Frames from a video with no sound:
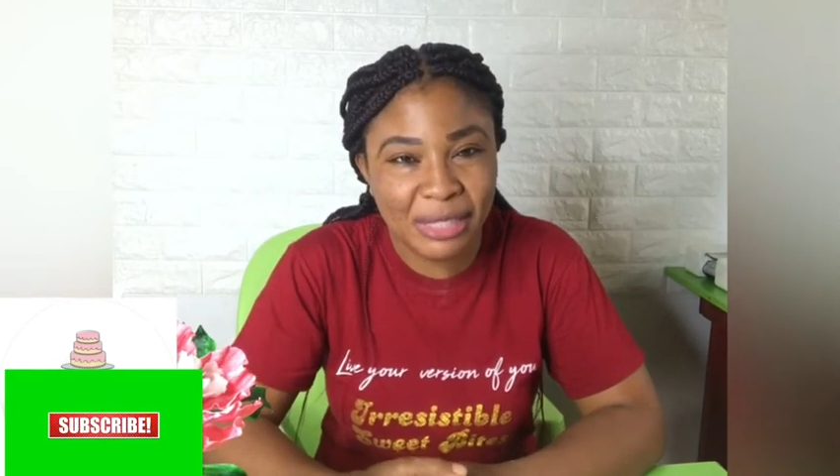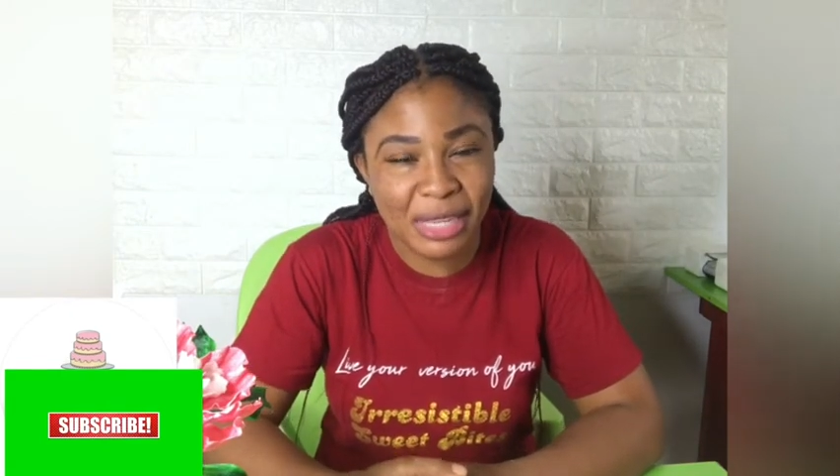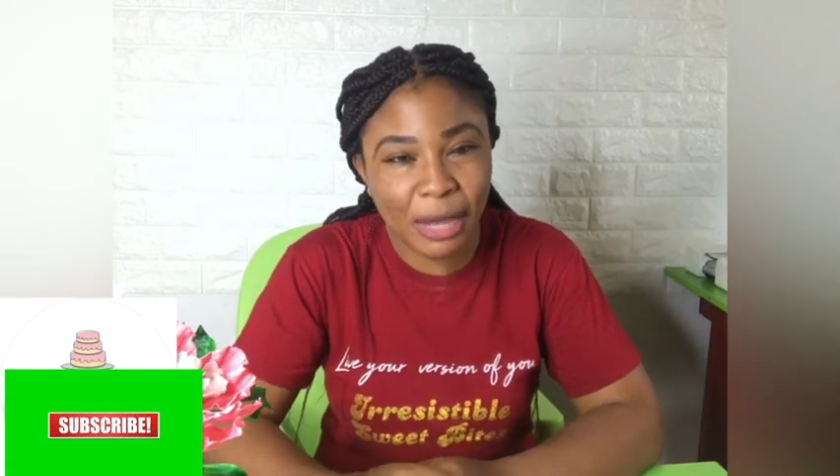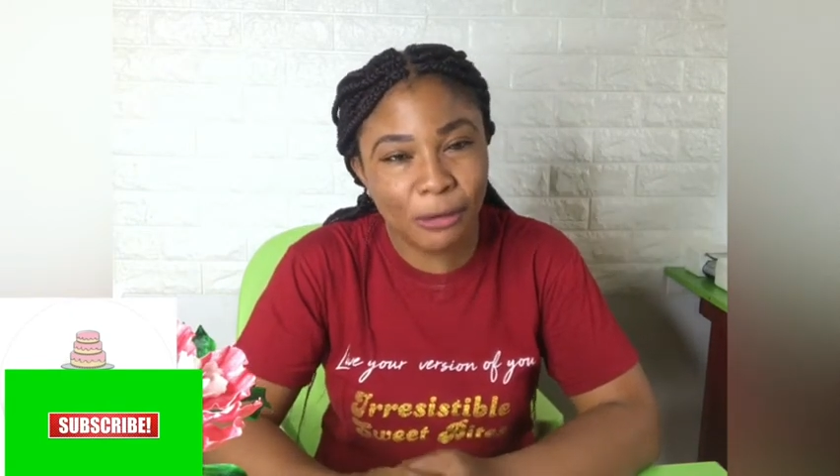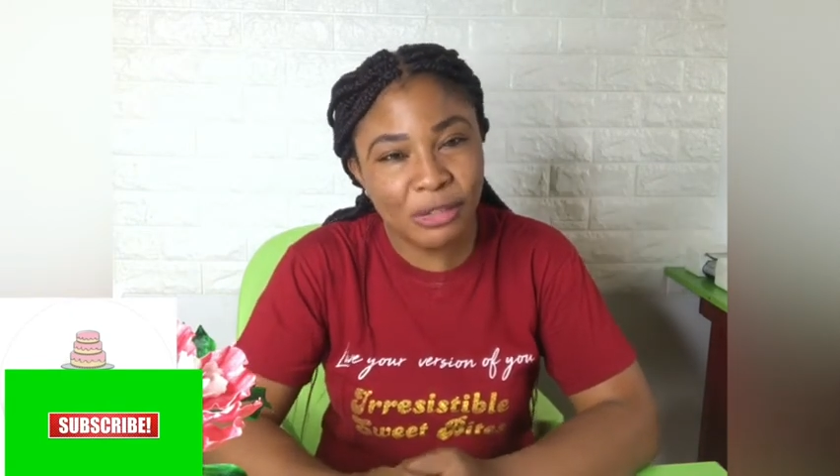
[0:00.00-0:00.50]

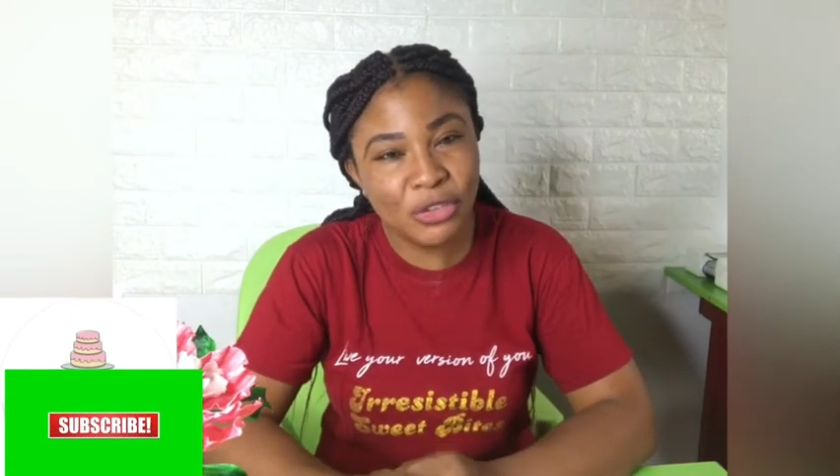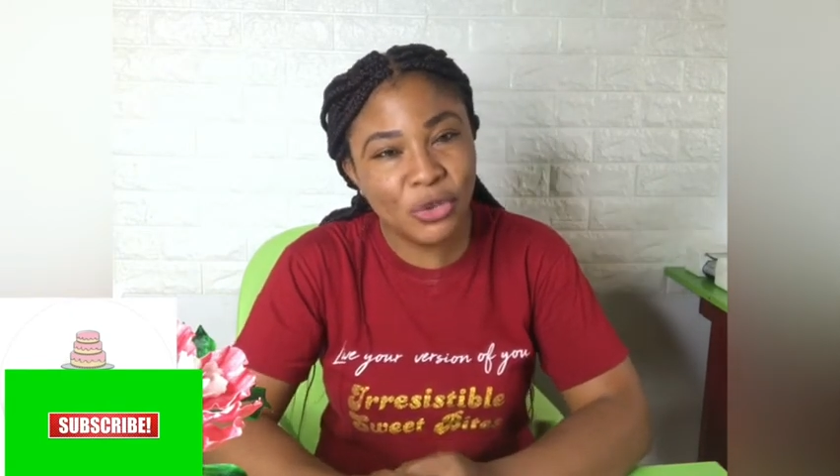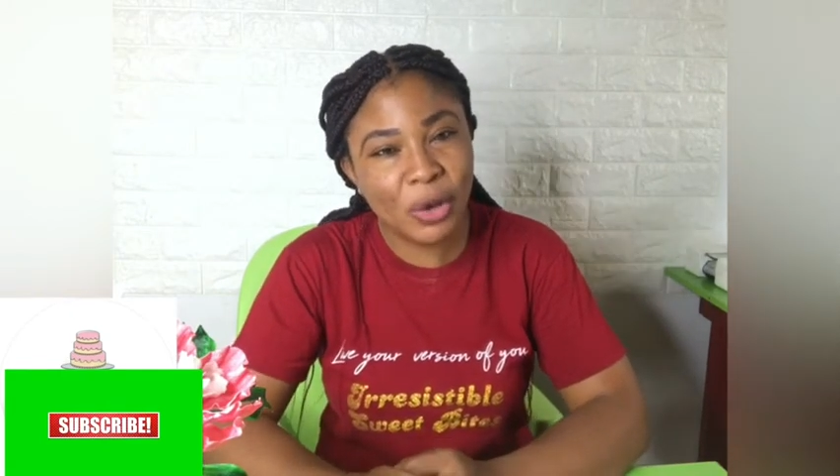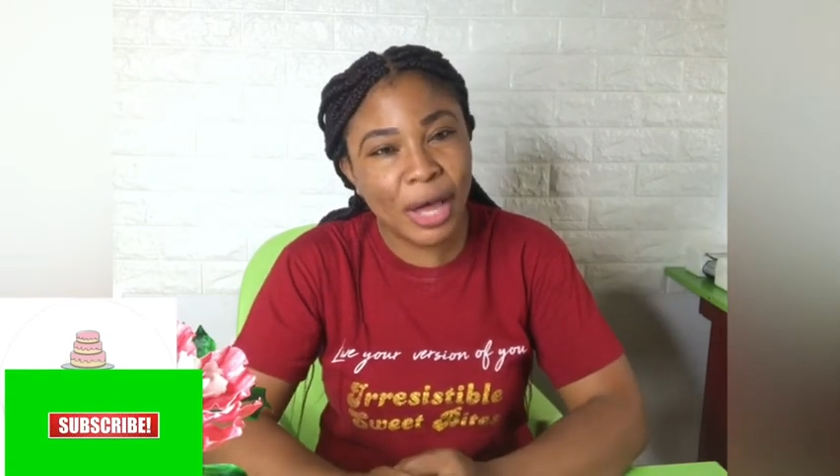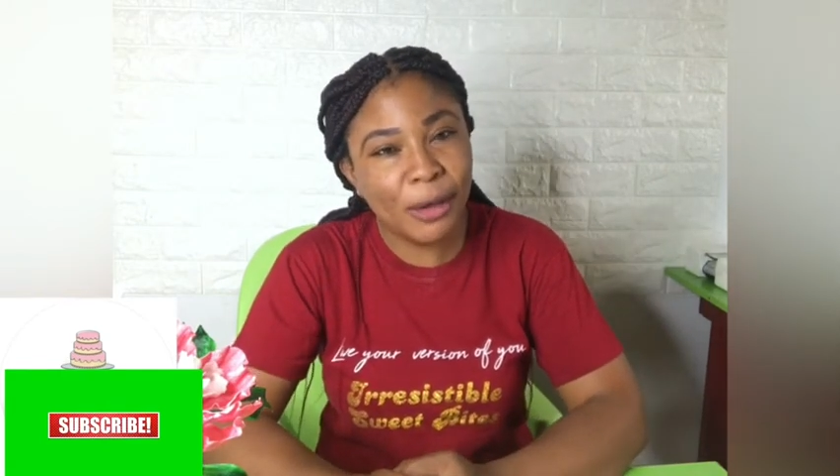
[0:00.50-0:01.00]
I'll teach you
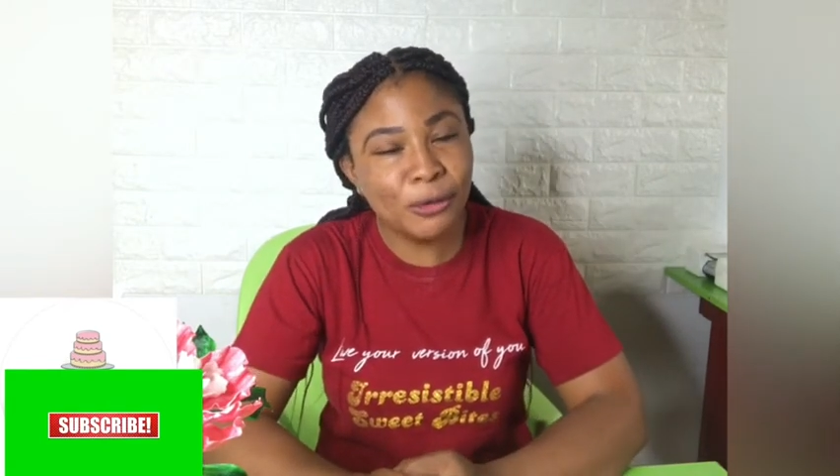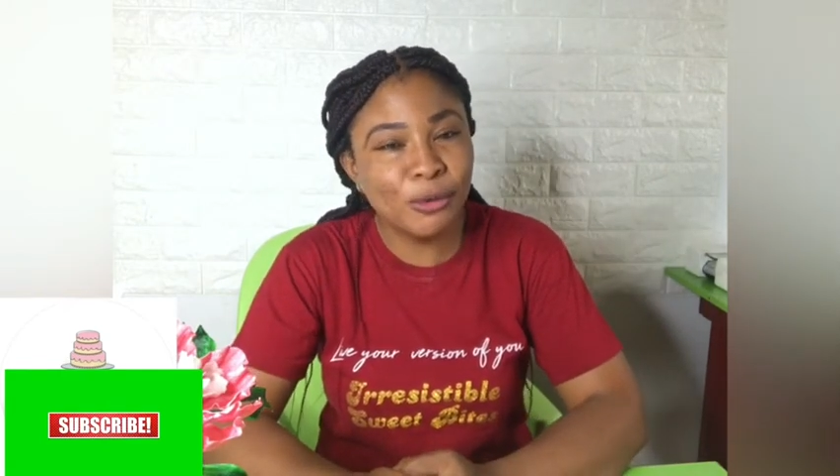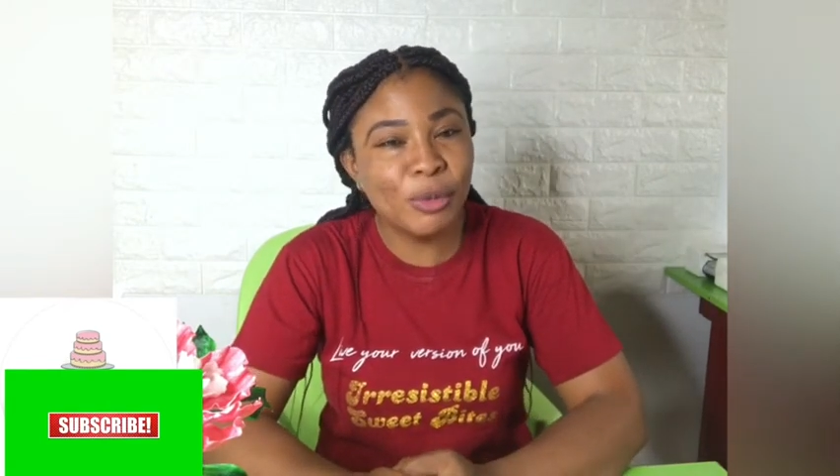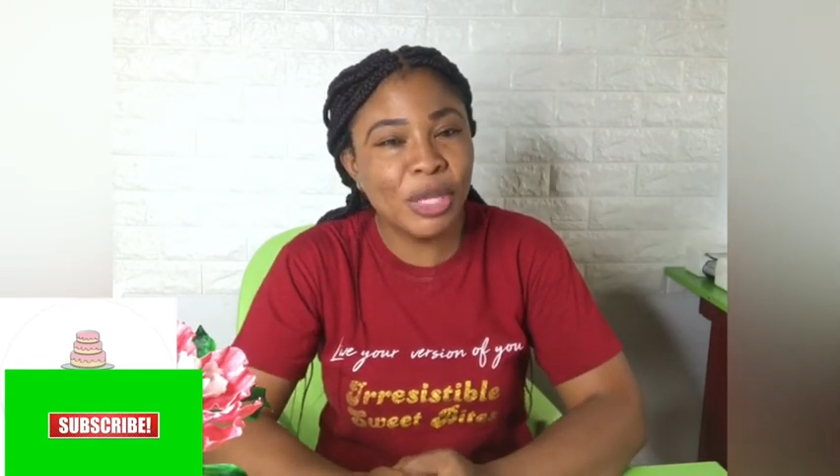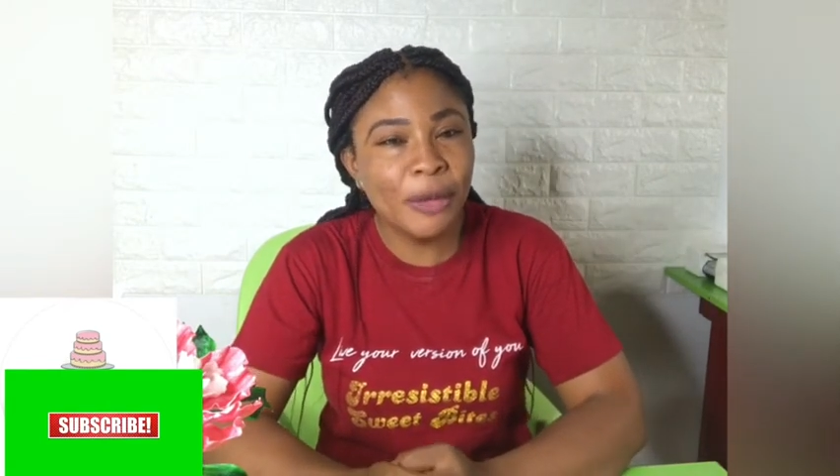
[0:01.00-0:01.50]
how to
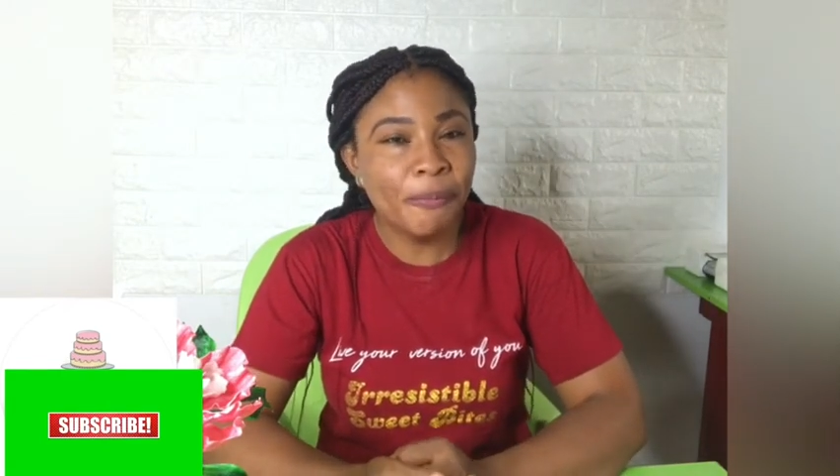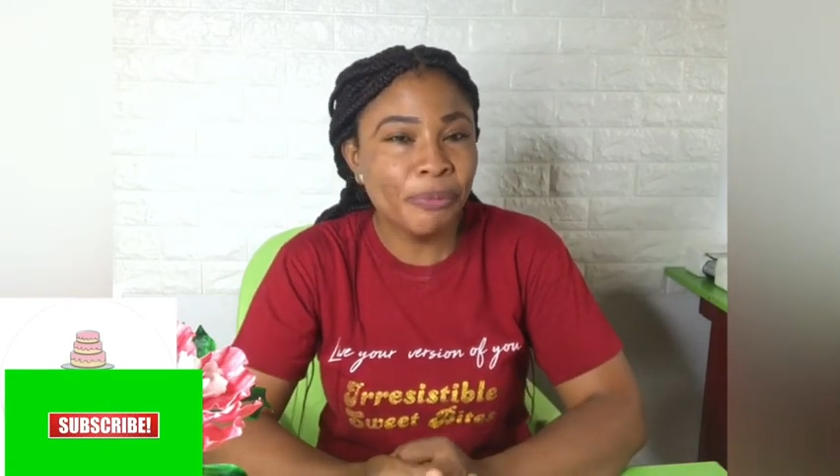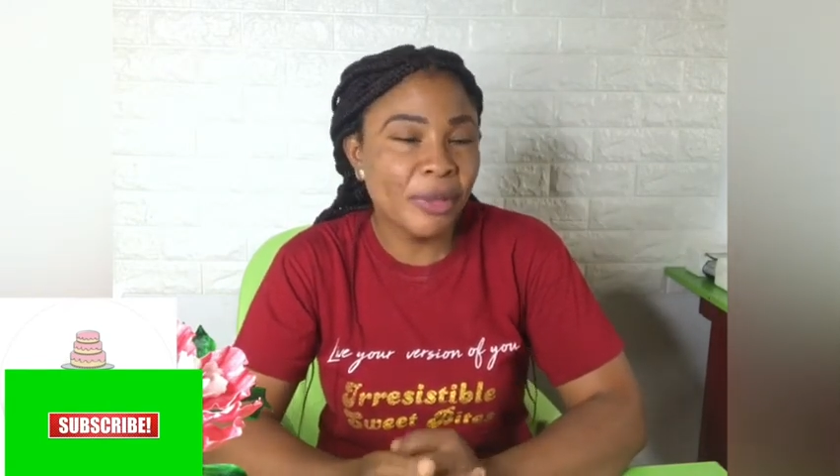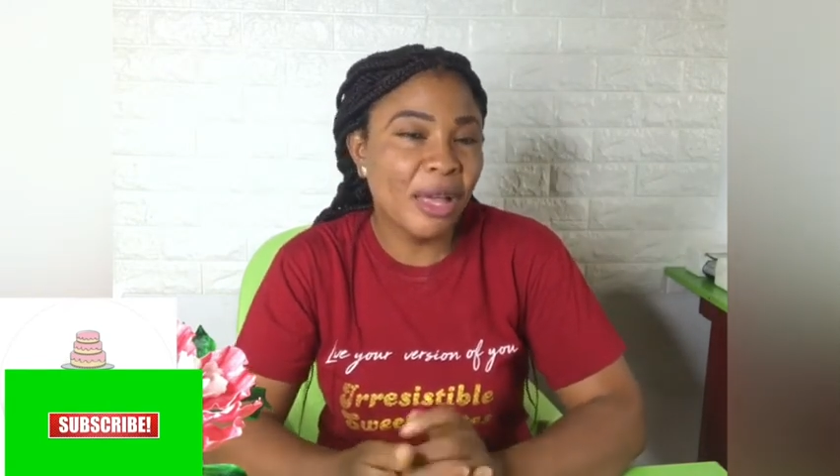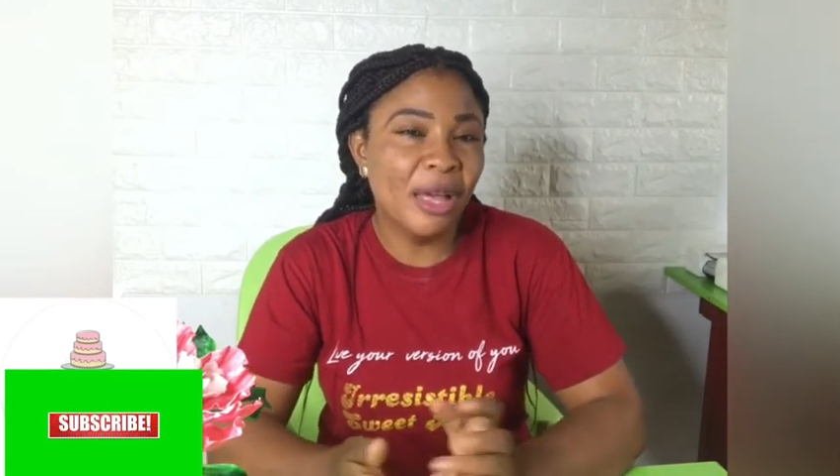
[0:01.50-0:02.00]
be
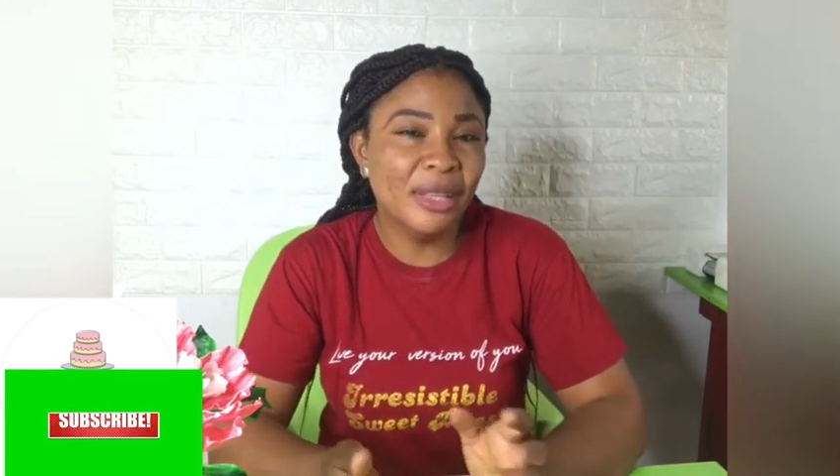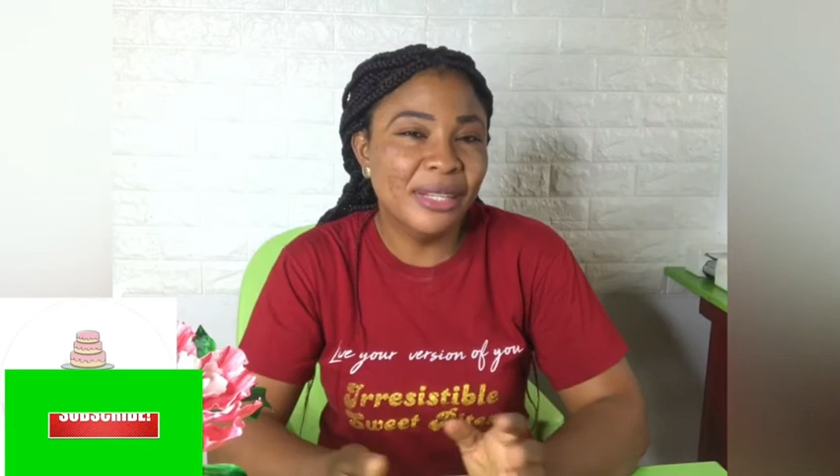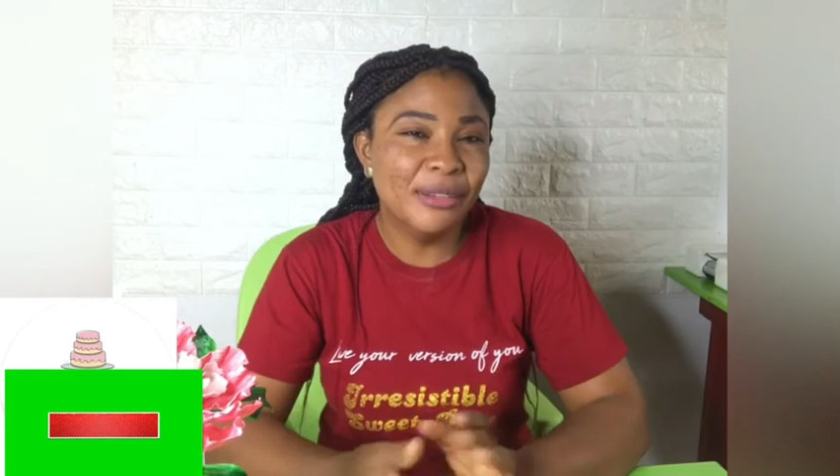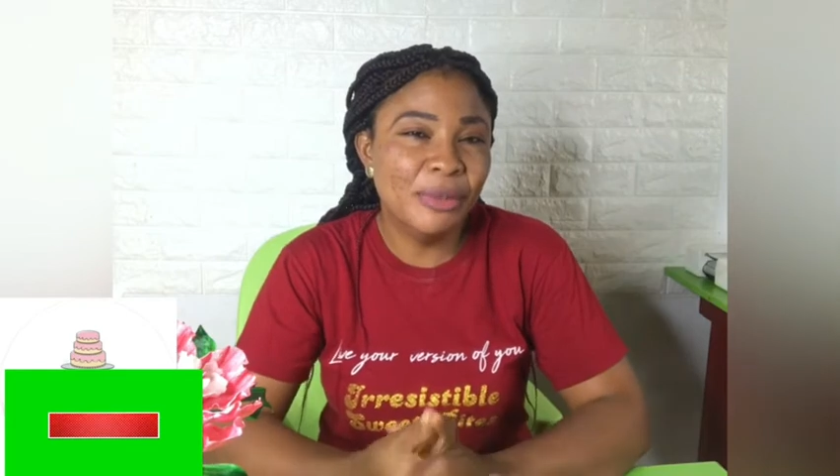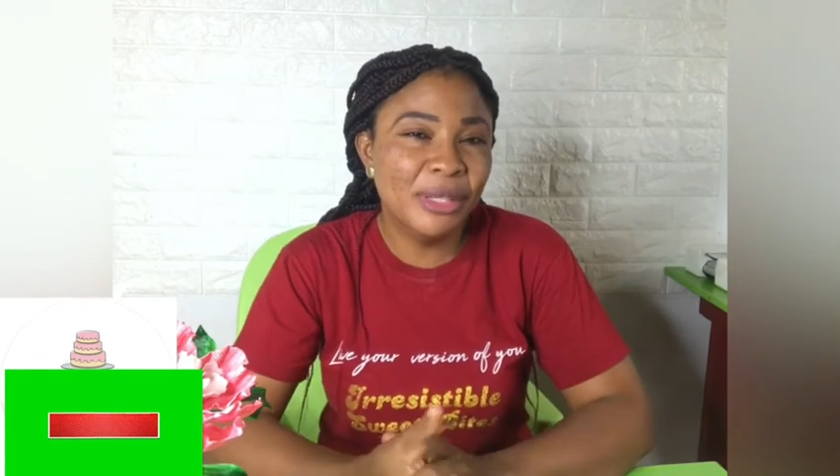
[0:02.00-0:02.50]
a little
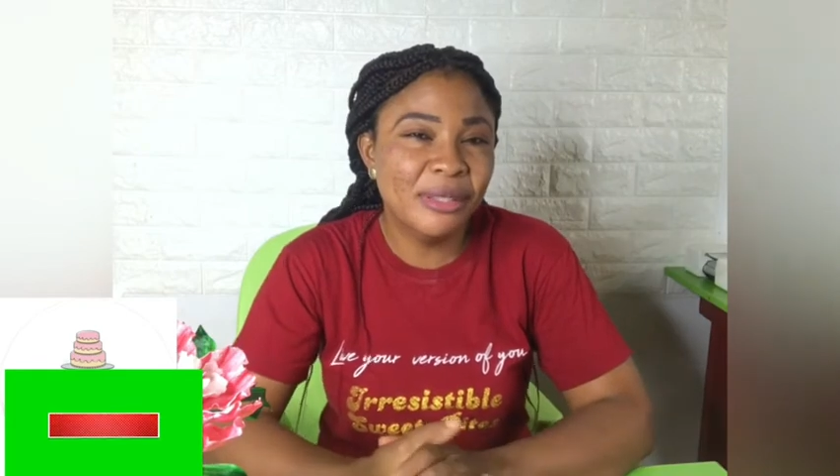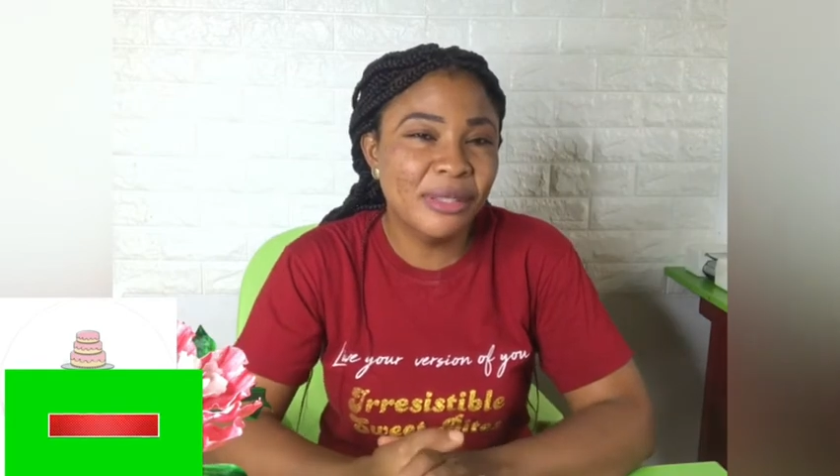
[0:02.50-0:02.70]
bit